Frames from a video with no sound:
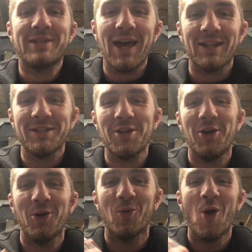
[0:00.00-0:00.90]
telling
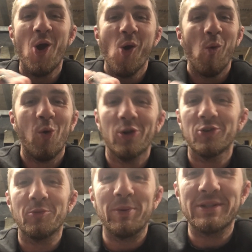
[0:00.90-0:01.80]
you,
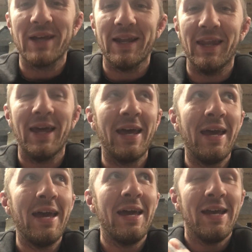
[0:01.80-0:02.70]
100%,
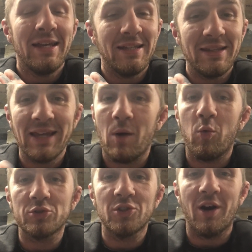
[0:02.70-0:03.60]
that
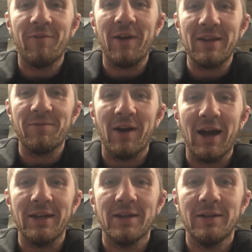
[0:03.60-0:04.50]
was not a fake
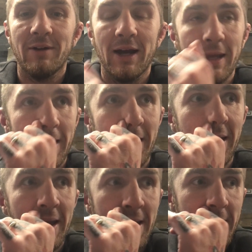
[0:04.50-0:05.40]
fight, right?
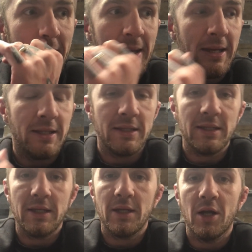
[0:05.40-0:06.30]

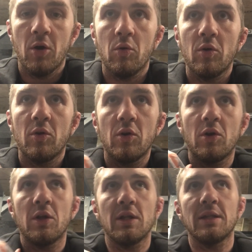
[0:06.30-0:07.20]
You know,
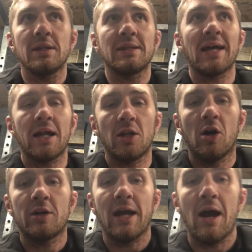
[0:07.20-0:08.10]
that
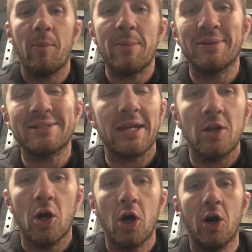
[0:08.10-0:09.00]
knockout. People saying,
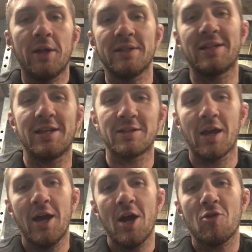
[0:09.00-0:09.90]
oh, this is
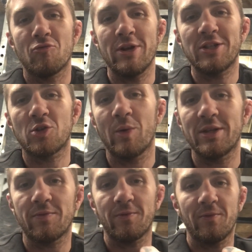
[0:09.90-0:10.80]
wrist
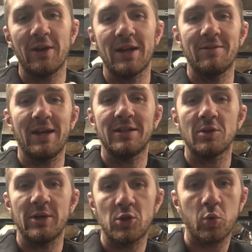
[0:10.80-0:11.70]
twist theory.
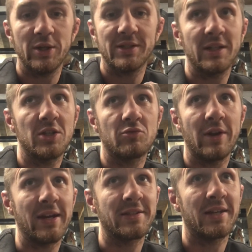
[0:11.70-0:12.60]
So he twisted his
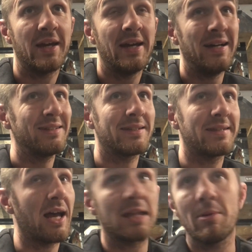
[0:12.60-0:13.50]
wrist to
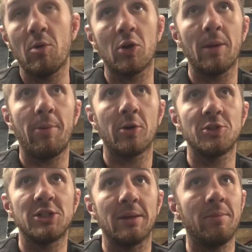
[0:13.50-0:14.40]
tell him we were going to
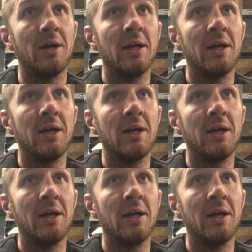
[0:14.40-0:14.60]
punch him